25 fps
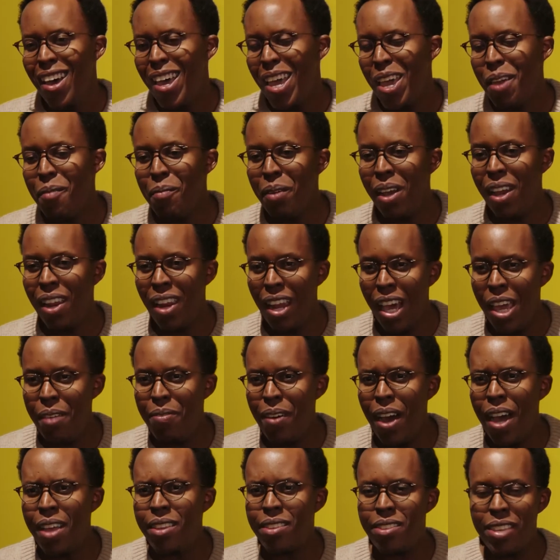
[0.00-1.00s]
in my life,
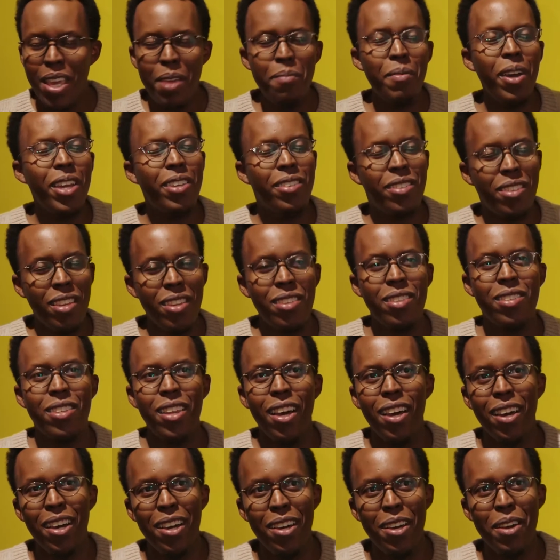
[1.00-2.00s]
I'd say my sister
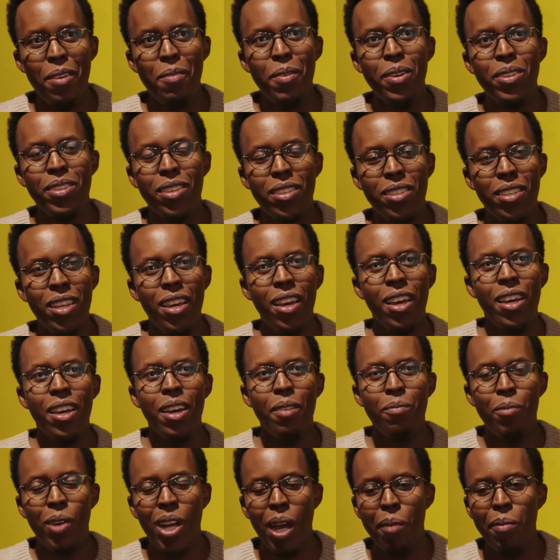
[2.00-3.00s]

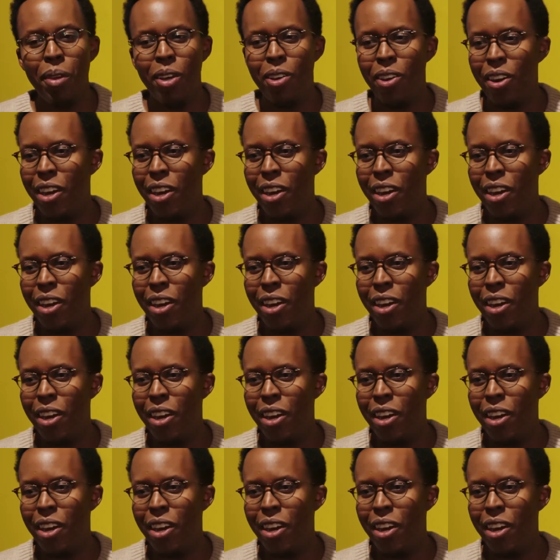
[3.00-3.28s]
Mugambi,